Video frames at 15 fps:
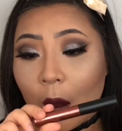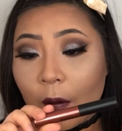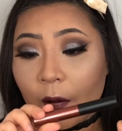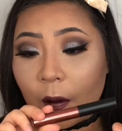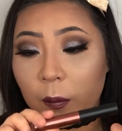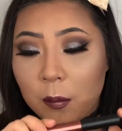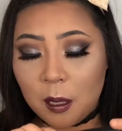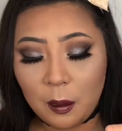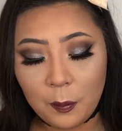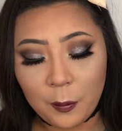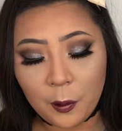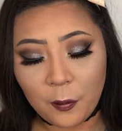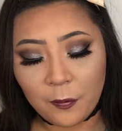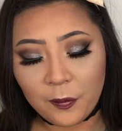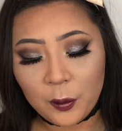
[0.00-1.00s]
from the
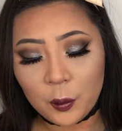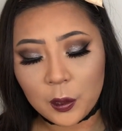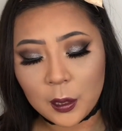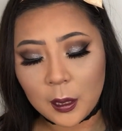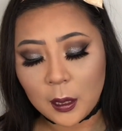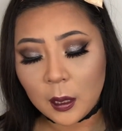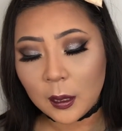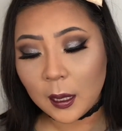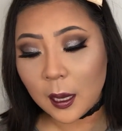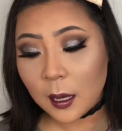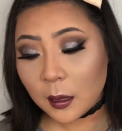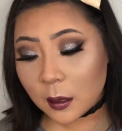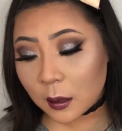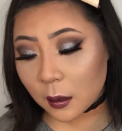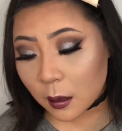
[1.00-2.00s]
Profusion
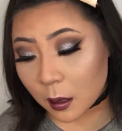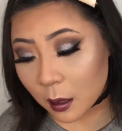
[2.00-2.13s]
kit.